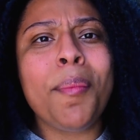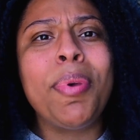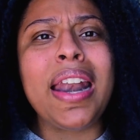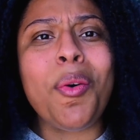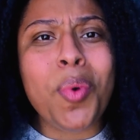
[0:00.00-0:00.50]

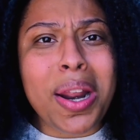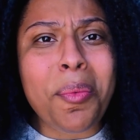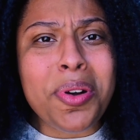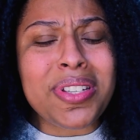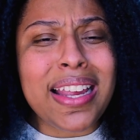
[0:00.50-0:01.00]
But what
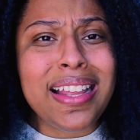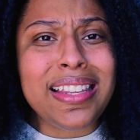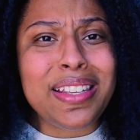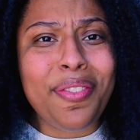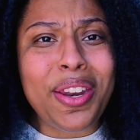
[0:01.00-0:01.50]
I will say in
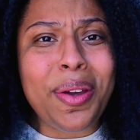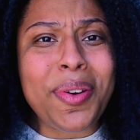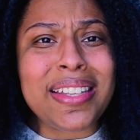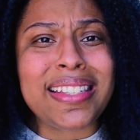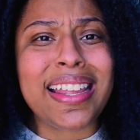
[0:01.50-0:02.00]
this video
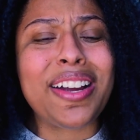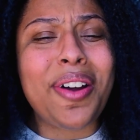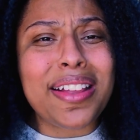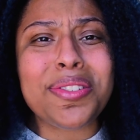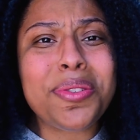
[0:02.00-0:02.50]
is
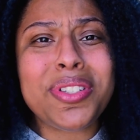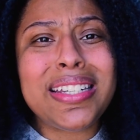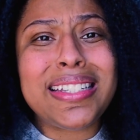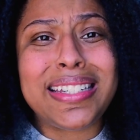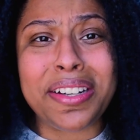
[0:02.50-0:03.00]
grad school is
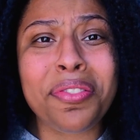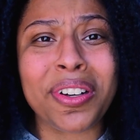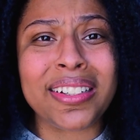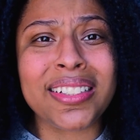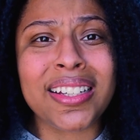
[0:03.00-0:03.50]
just
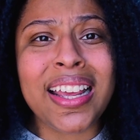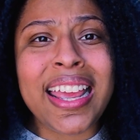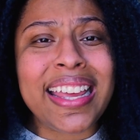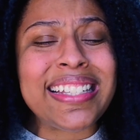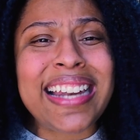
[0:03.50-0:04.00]
different.
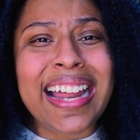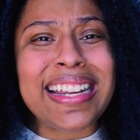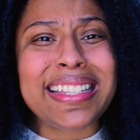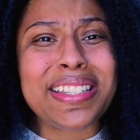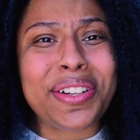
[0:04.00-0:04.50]
It's not
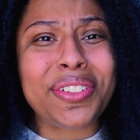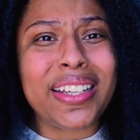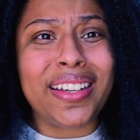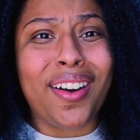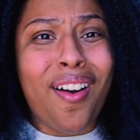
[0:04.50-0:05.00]

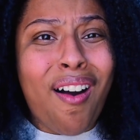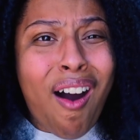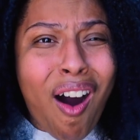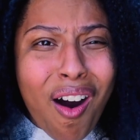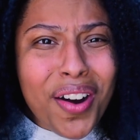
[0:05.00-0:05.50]
necessarily
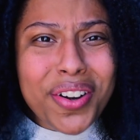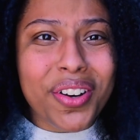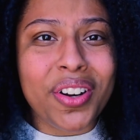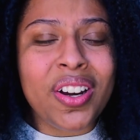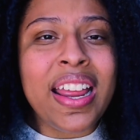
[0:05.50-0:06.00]

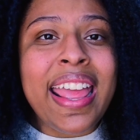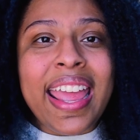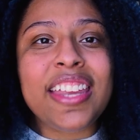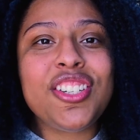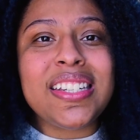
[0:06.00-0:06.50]
harder,
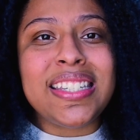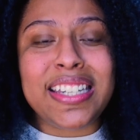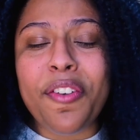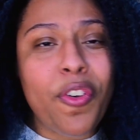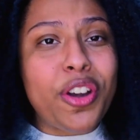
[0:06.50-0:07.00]
it's just
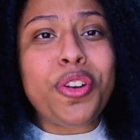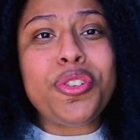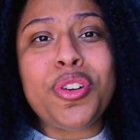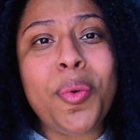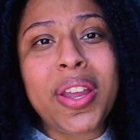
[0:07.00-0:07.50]
different. You're
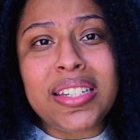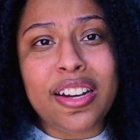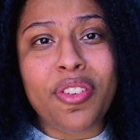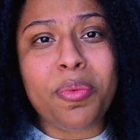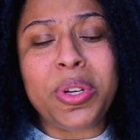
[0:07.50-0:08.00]
doing
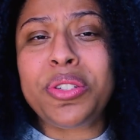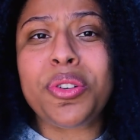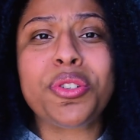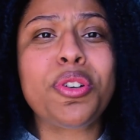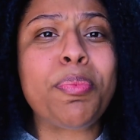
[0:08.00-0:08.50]
different
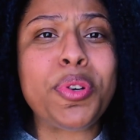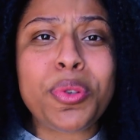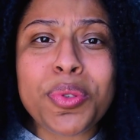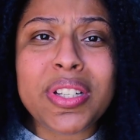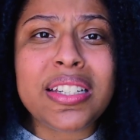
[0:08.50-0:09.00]
research, you're
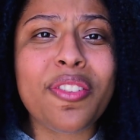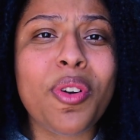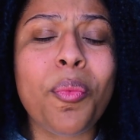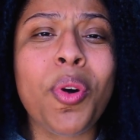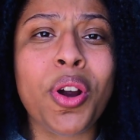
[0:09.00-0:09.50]
producing
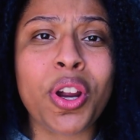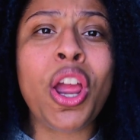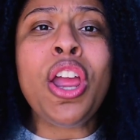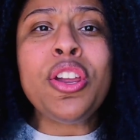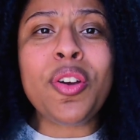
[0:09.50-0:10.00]
different work,
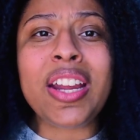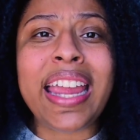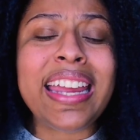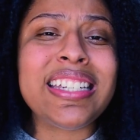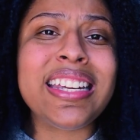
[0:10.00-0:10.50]
you're
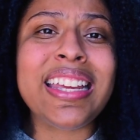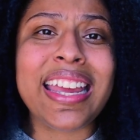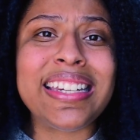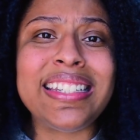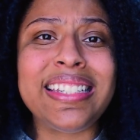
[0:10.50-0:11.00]
engaging
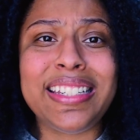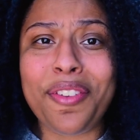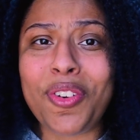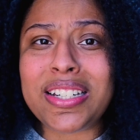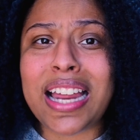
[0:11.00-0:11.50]
in
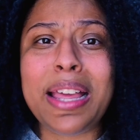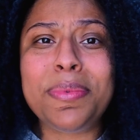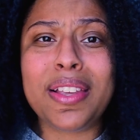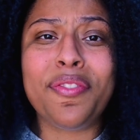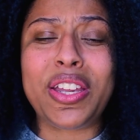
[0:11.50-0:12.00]
different
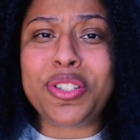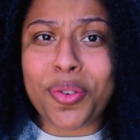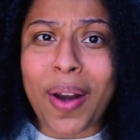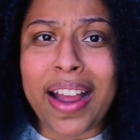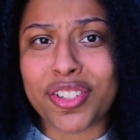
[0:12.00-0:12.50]
types of
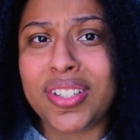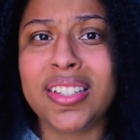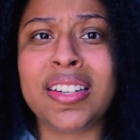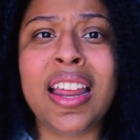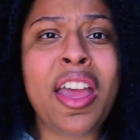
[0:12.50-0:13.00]
interactions
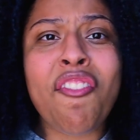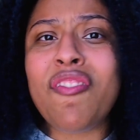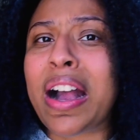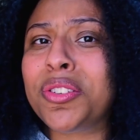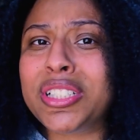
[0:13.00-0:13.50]
and
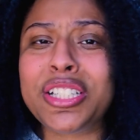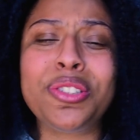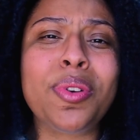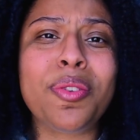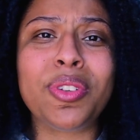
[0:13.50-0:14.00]

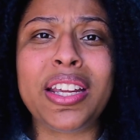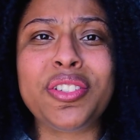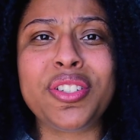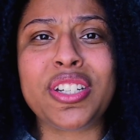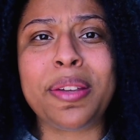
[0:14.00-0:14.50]
faculty-student
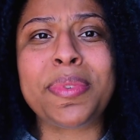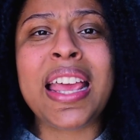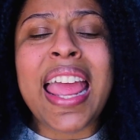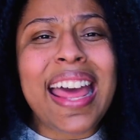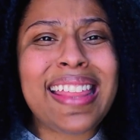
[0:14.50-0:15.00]
relationships,
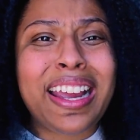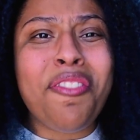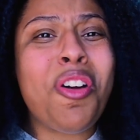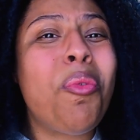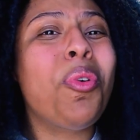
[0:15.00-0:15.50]
and that
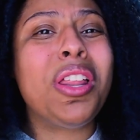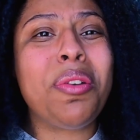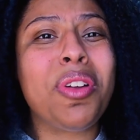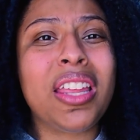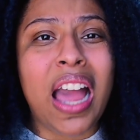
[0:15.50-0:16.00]
can feel really,
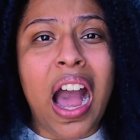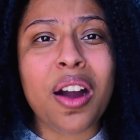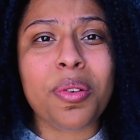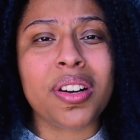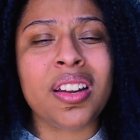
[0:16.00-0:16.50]
really
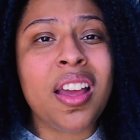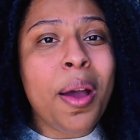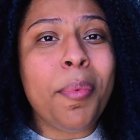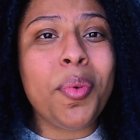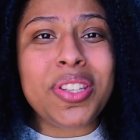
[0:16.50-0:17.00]
awkward.
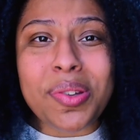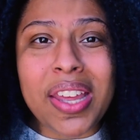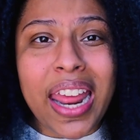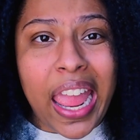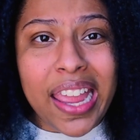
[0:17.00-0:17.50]
But once you
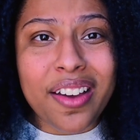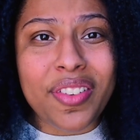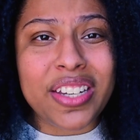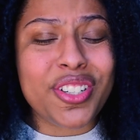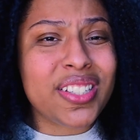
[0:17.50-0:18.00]
get a hang of
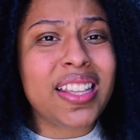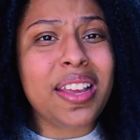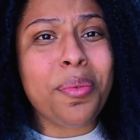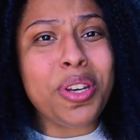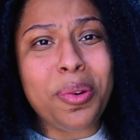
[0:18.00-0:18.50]
it, just
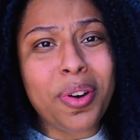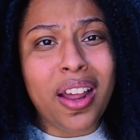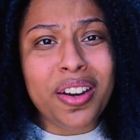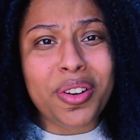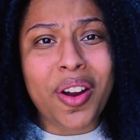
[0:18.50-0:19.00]
like when you were an
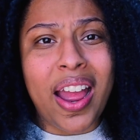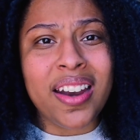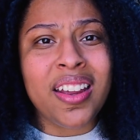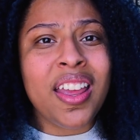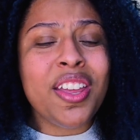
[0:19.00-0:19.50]

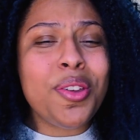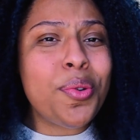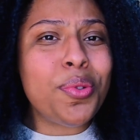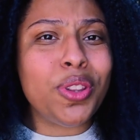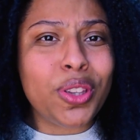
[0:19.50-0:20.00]
undergrad,
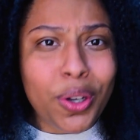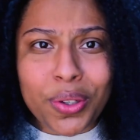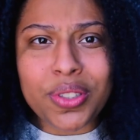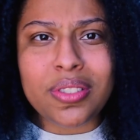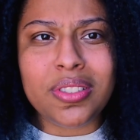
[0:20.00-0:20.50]
you
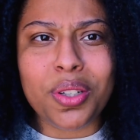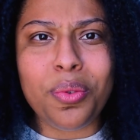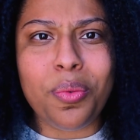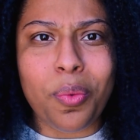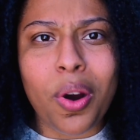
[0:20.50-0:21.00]
learn
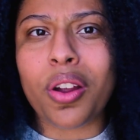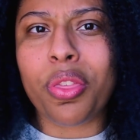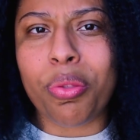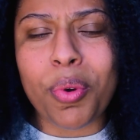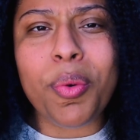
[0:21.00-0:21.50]
to
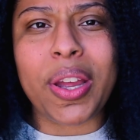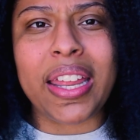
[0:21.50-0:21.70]
work through